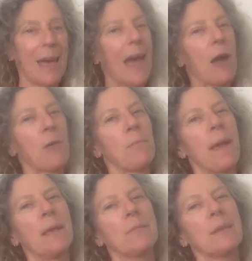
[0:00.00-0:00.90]
our
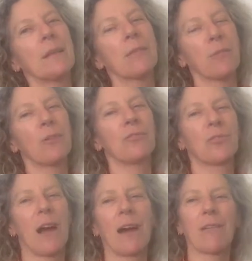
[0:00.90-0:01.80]
amazing throat
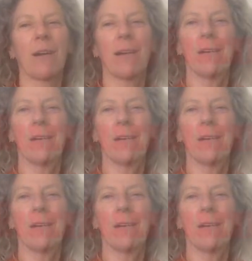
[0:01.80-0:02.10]
chakra,